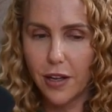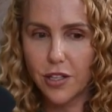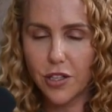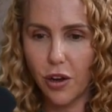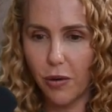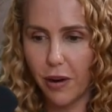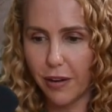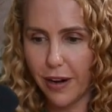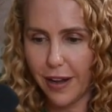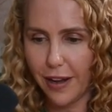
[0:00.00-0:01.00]
So, all
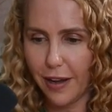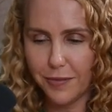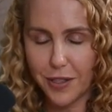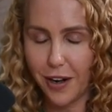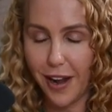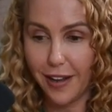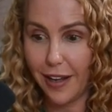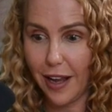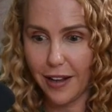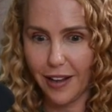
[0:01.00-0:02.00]
right. I'm sorry. I
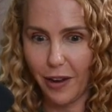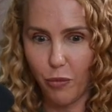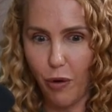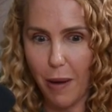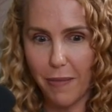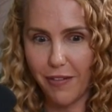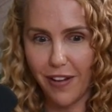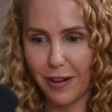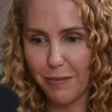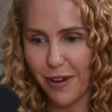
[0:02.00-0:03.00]
can't, like, wrap my
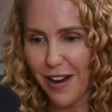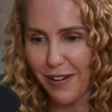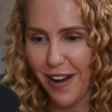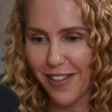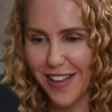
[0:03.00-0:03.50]
fucking brain around